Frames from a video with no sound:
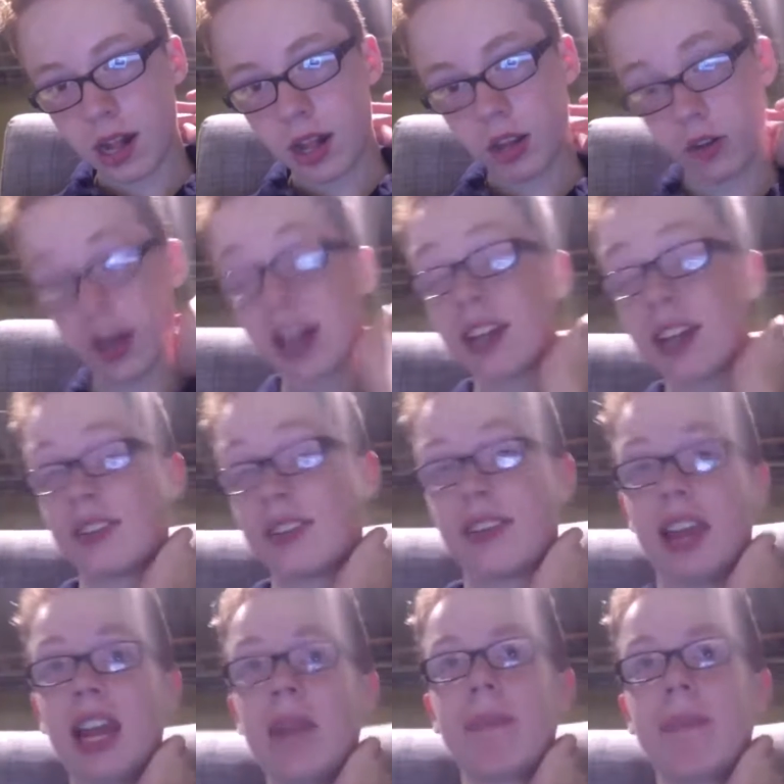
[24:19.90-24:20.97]
Great
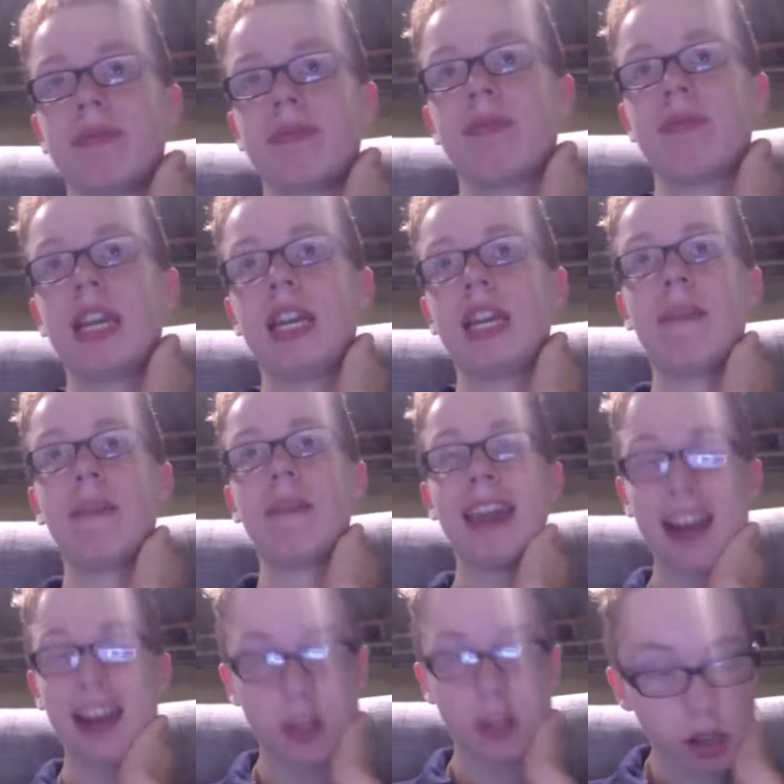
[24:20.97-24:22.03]
Escape, it may
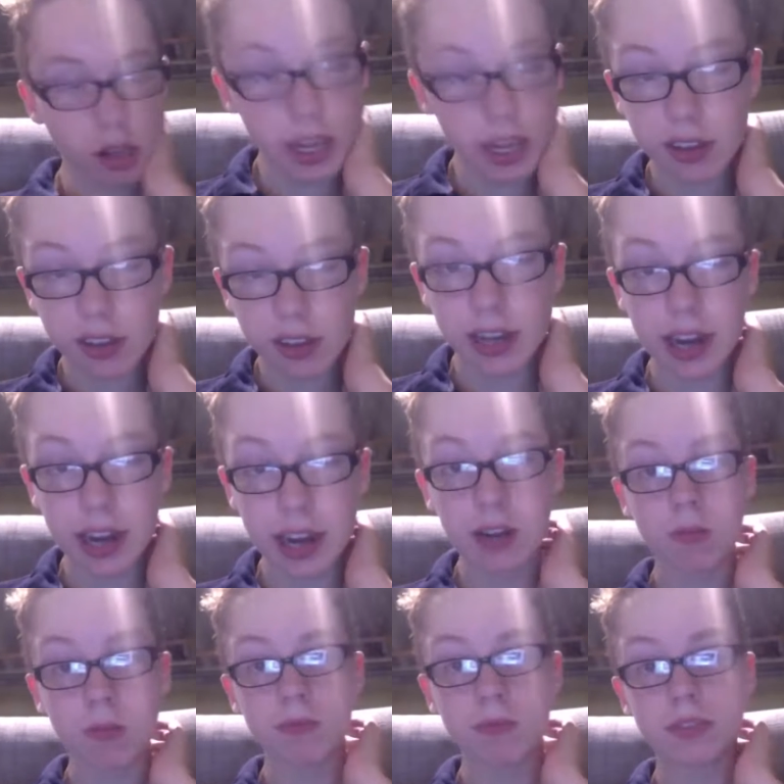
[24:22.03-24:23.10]
not look like they're getting
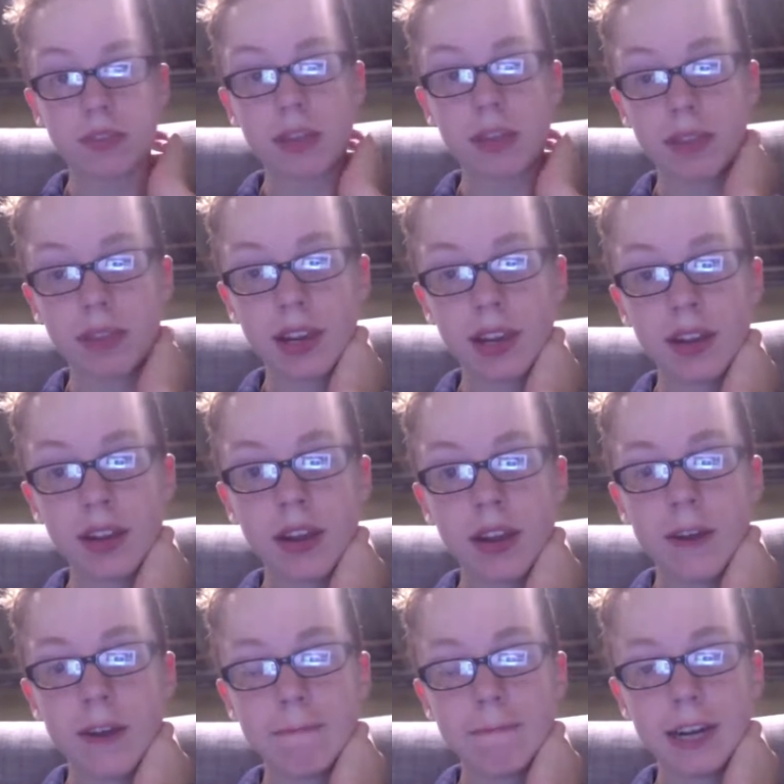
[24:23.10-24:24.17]
something,
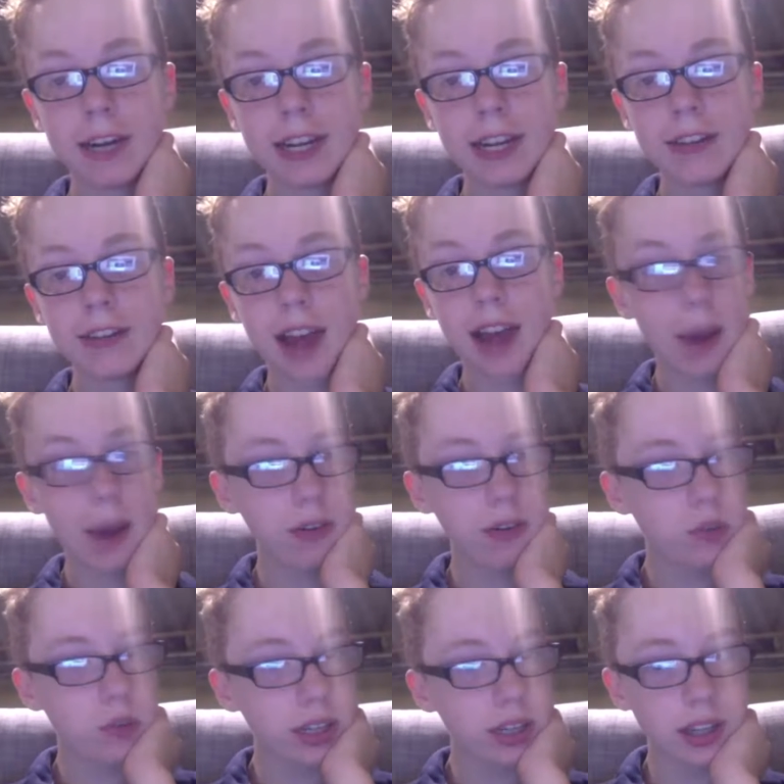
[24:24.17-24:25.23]
but I would
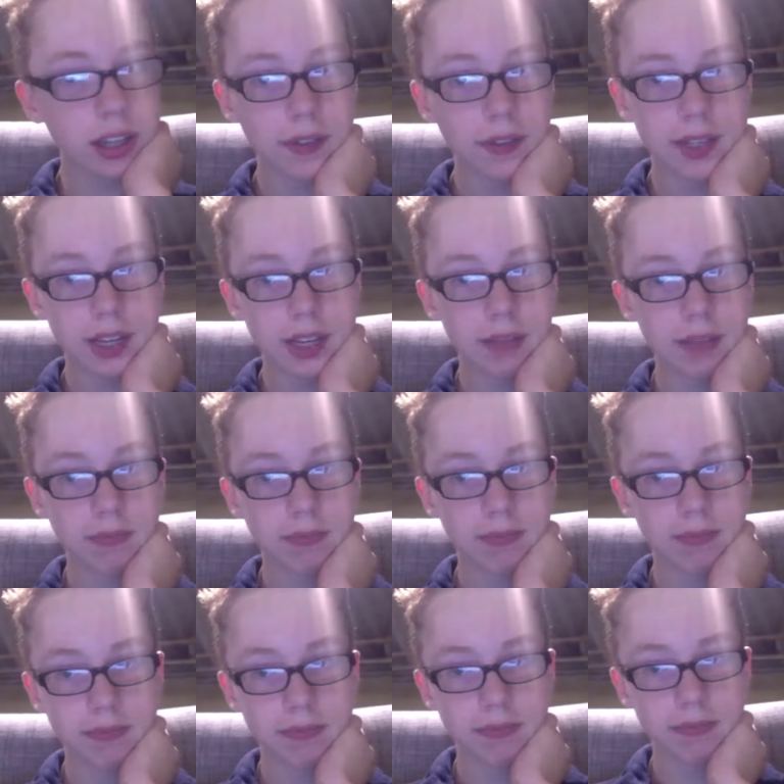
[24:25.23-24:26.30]
really love to see them
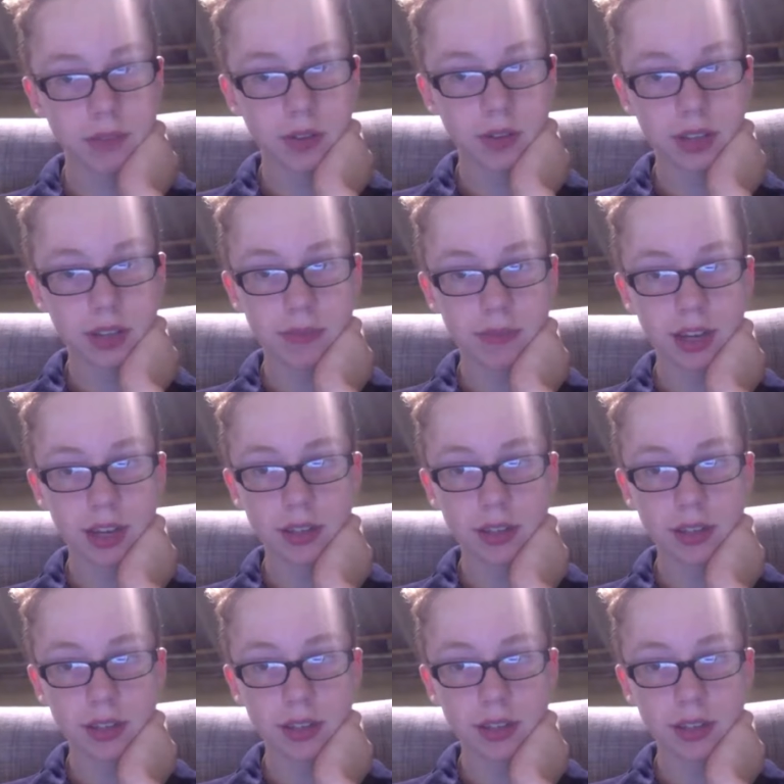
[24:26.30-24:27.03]
do something.